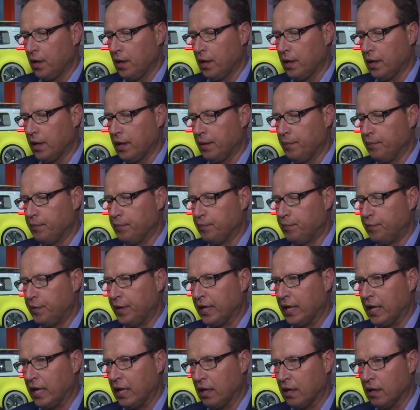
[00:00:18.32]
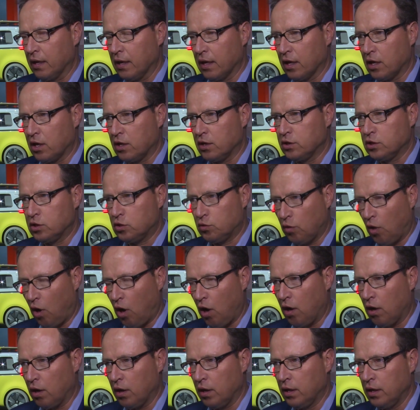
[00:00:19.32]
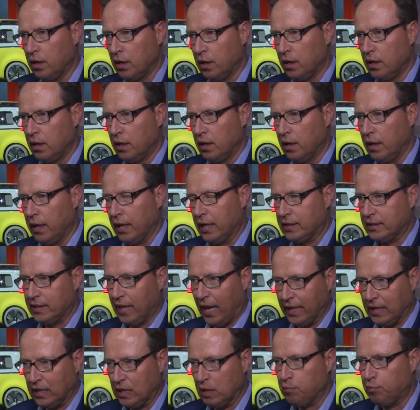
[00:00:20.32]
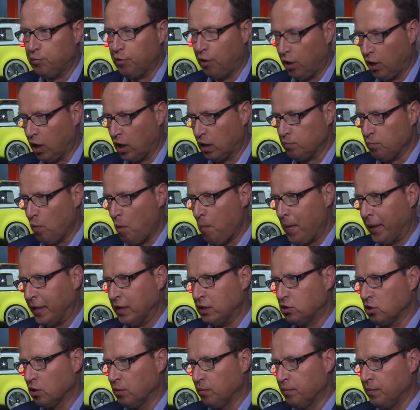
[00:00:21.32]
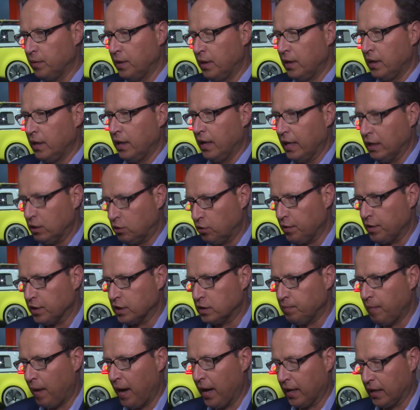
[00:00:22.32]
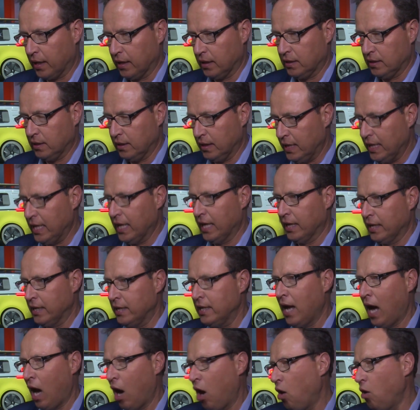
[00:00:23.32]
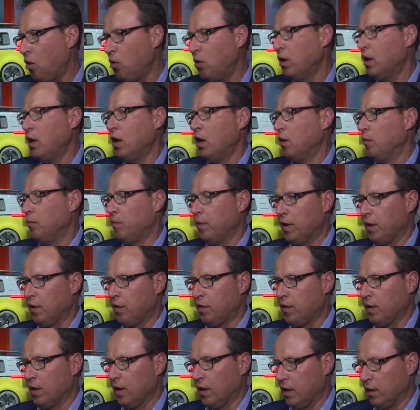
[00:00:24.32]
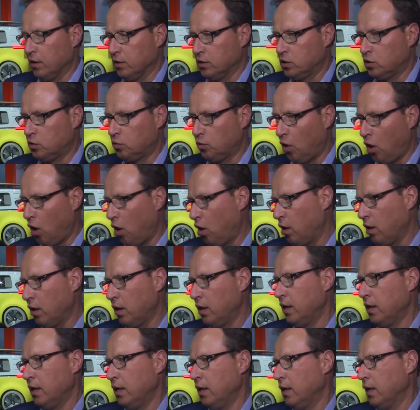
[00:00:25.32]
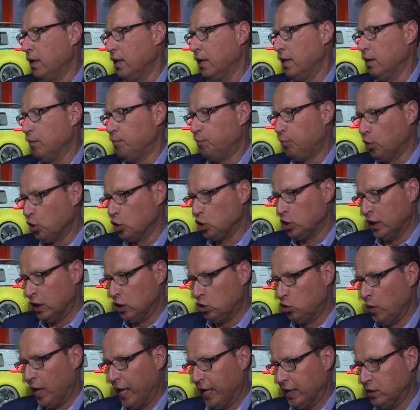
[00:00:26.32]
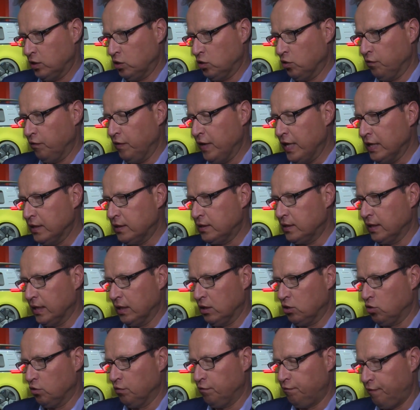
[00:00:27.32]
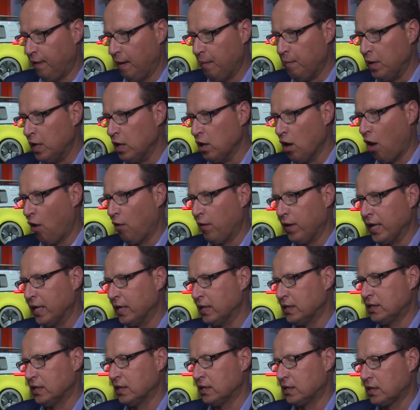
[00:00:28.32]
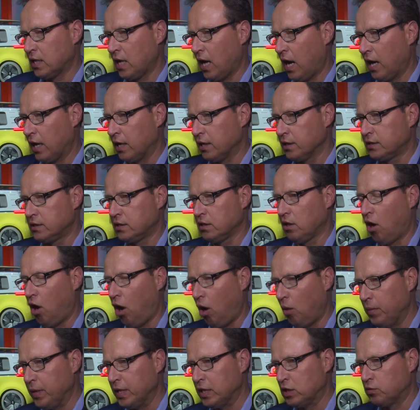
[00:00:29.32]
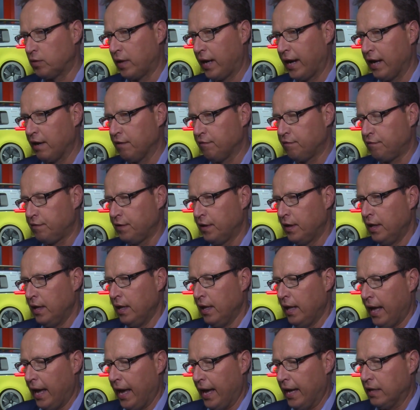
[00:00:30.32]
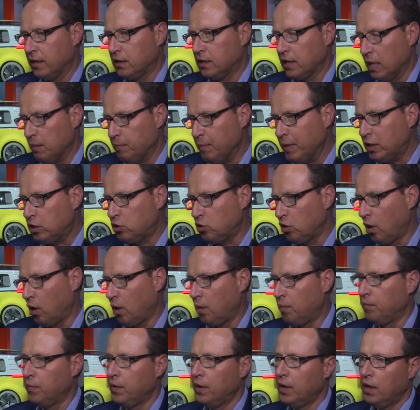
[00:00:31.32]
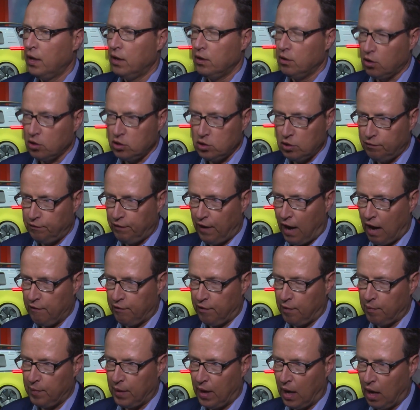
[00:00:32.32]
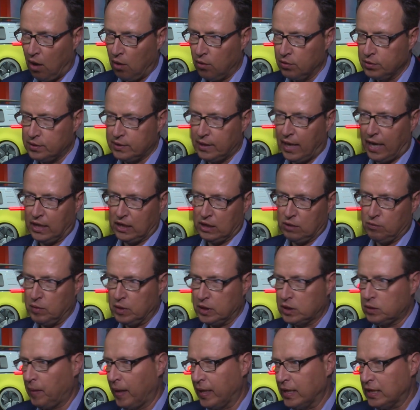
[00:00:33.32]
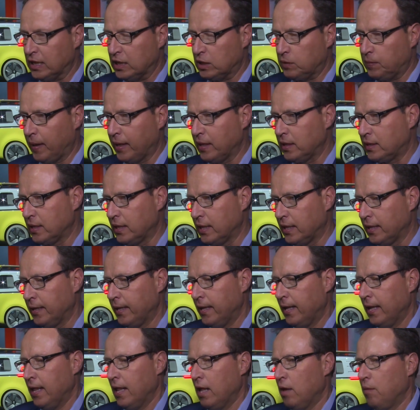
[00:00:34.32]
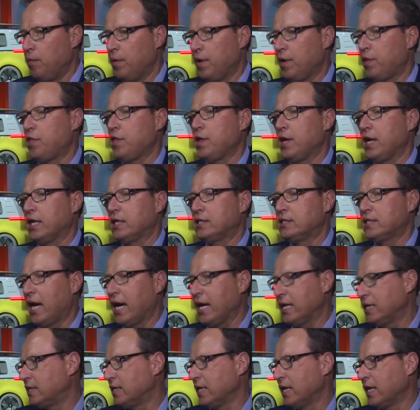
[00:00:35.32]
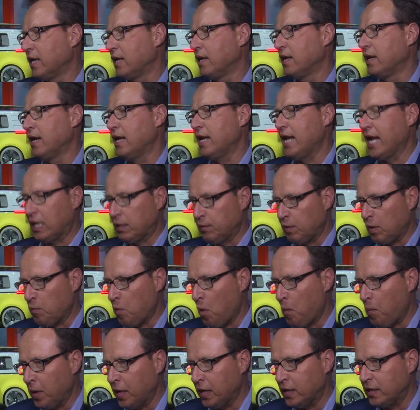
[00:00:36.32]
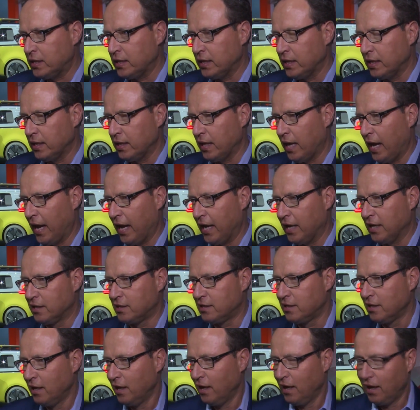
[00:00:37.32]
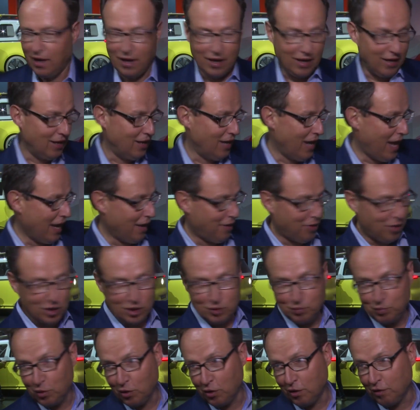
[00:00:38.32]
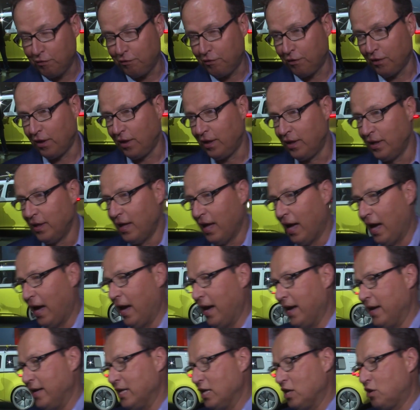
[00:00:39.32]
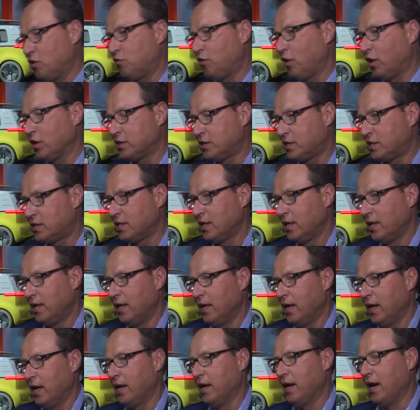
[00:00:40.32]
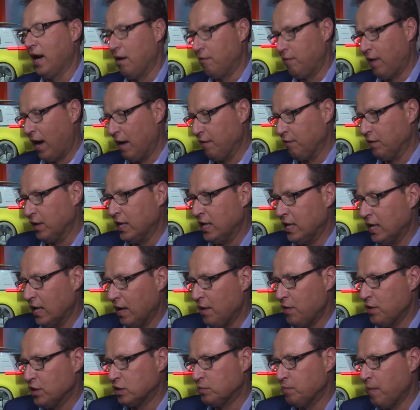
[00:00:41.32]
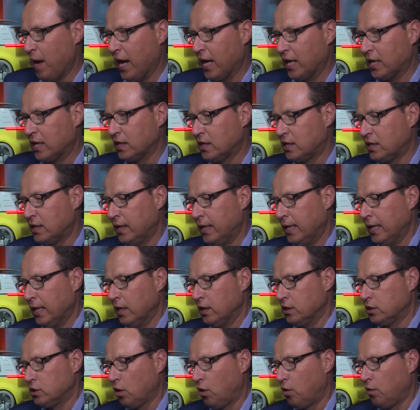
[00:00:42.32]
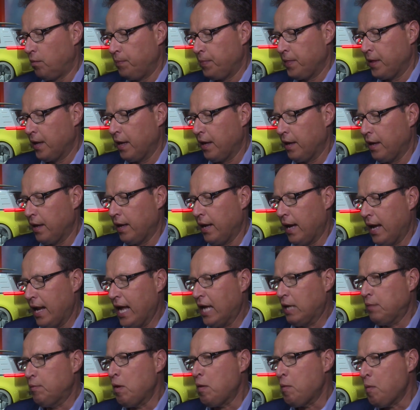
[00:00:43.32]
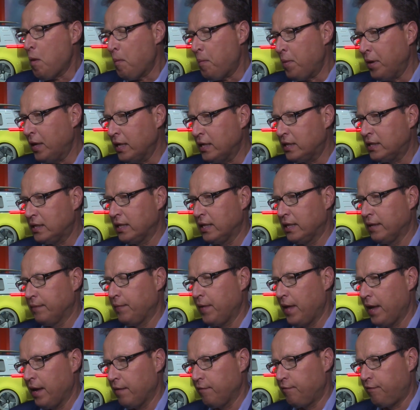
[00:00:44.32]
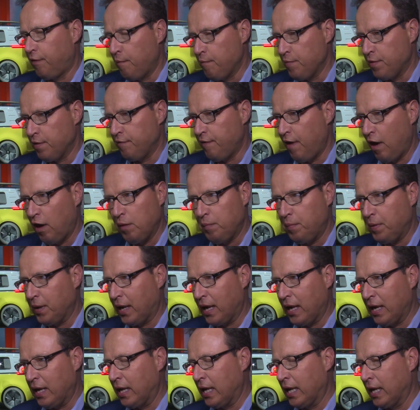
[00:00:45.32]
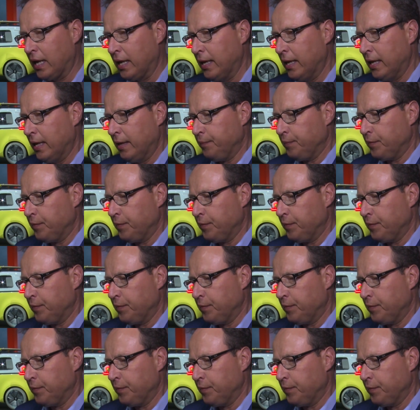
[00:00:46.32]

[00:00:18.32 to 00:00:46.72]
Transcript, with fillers: um, bringing a strong, exciting product momentum into this market here and now with a strong uh, push into SUVs, into family-oriented cars, all-wheel drive, and in midterm, not so far from now, starting with 2020, with the exciting electric mobility and uh, like this beautiful ID Crozz uh, arriving here in this market. So uh, electric mobility from the very beginning